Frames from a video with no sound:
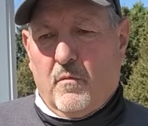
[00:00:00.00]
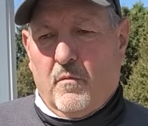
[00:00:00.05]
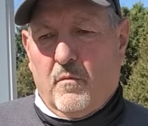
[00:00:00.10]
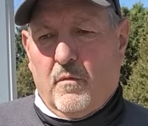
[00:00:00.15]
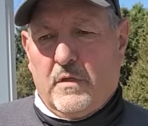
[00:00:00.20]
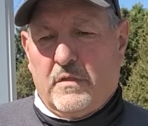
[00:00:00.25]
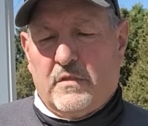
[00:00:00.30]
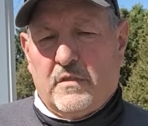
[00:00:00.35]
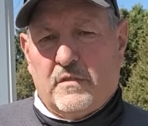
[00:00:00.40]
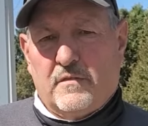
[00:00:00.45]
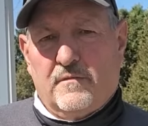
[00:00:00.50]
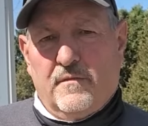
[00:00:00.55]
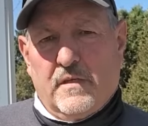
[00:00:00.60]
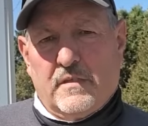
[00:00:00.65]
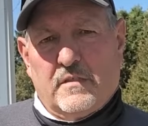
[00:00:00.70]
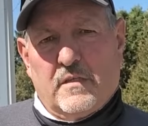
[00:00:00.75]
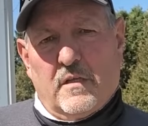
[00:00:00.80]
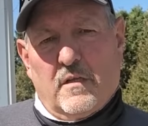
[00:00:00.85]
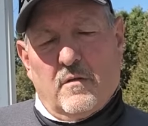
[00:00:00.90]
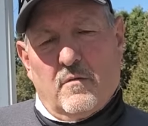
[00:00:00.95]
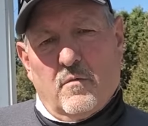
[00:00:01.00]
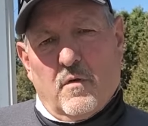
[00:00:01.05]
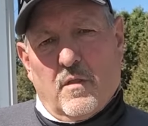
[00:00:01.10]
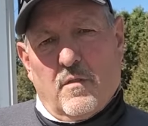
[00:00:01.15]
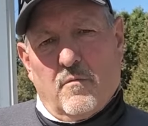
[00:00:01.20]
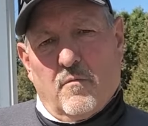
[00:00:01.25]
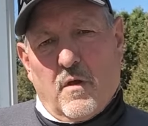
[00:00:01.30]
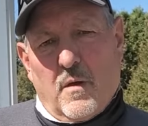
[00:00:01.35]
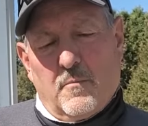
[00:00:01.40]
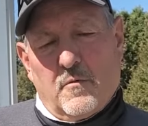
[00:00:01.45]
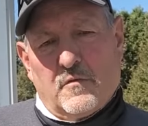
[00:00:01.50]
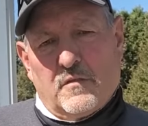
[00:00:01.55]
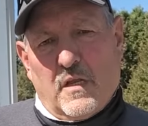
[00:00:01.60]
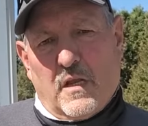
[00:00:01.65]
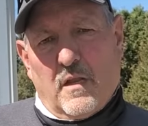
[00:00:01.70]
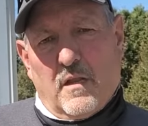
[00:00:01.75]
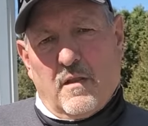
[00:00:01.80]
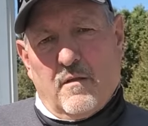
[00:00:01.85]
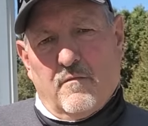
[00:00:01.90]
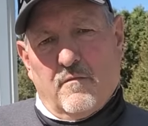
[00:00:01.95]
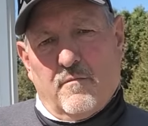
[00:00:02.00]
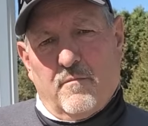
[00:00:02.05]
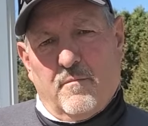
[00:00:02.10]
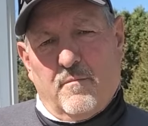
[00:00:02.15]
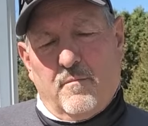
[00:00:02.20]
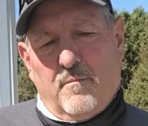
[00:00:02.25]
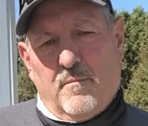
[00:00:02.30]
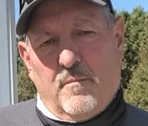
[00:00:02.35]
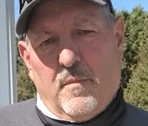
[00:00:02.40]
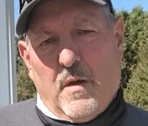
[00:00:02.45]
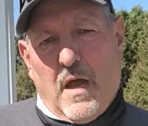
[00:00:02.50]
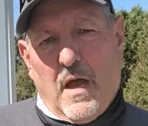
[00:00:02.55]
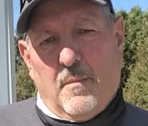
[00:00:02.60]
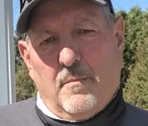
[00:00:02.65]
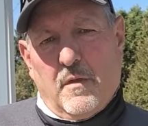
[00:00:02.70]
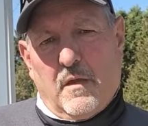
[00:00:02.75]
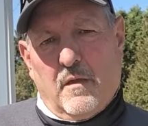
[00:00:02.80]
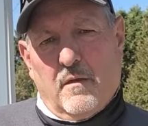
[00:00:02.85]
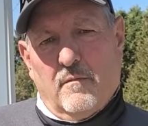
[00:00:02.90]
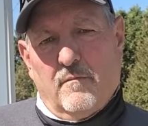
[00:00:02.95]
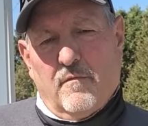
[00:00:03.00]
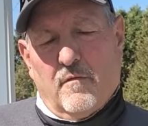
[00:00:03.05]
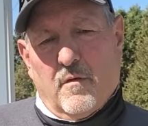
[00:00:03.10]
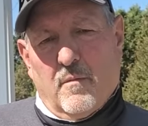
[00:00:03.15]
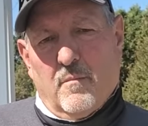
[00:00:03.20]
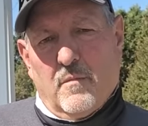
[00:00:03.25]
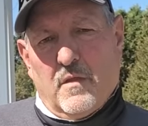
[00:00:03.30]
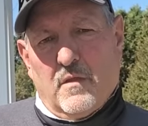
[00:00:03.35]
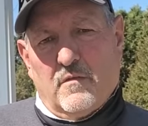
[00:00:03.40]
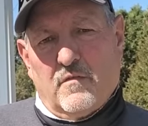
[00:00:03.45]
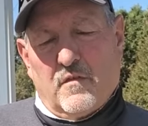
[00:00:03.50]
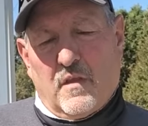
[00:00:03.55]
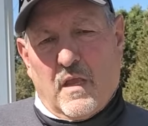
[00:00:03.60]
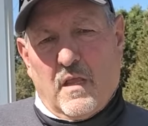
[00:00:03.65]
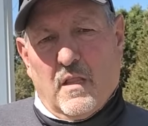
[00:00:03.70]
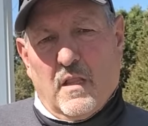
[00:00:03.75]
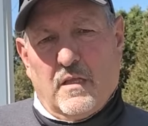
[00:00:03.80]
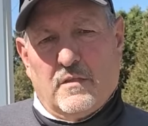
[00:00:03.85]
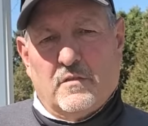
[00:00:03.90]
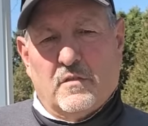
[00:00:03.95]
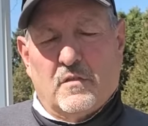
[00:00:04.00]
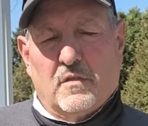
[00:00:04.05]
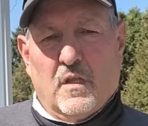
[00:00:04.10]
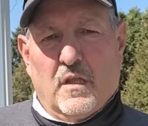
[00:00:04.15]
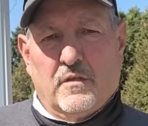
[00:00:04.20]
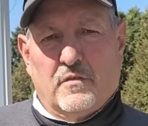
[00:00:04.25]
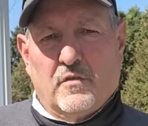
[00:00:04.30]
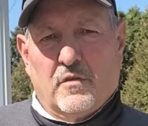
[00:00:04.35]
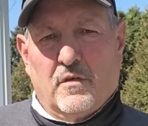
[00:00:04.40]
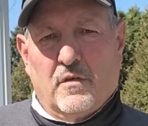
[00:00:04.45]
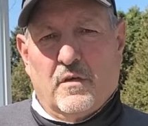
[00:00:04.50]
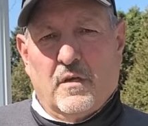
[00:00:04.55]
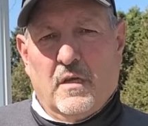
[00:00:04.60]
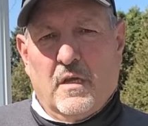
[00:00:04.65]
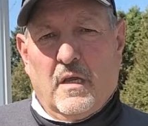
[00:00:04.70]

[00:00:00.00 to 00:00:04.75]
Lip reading: We just visited with Representative Poppe from the state legislature.